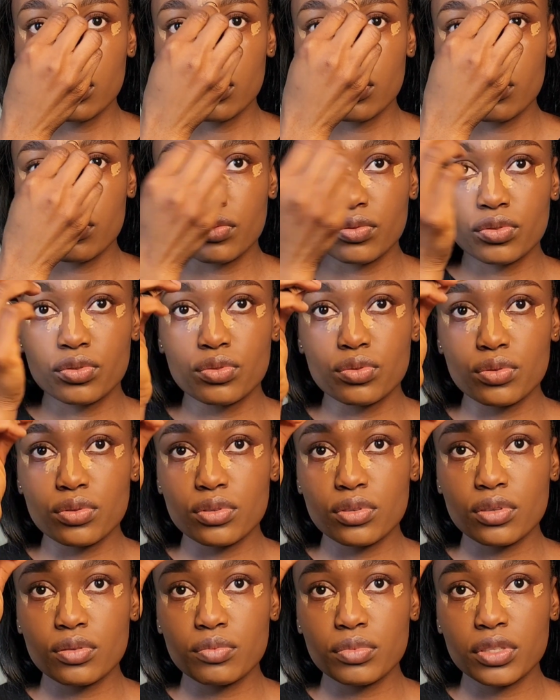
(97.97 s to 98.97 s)
If you do
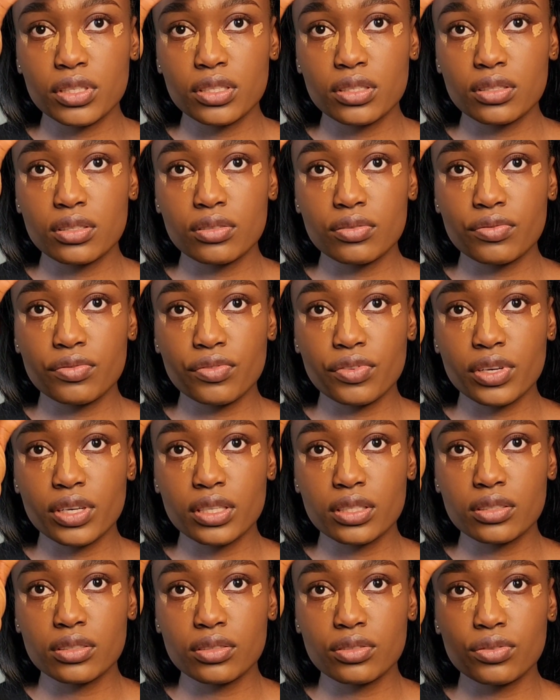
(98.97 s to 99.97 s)
something
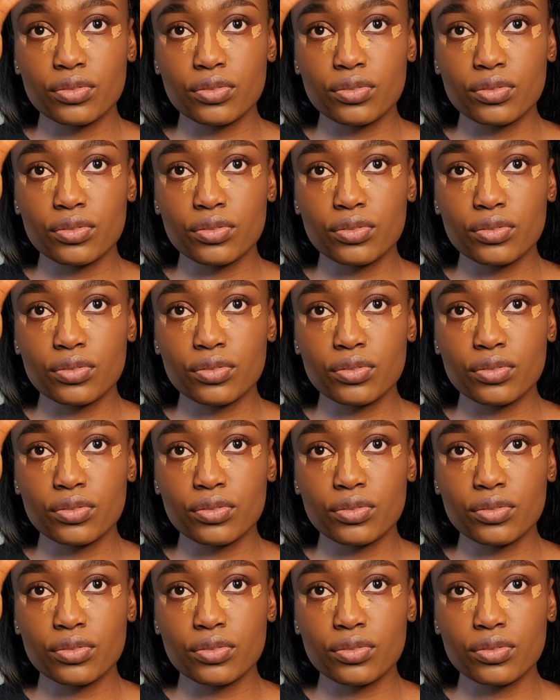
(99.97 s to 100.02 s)
different,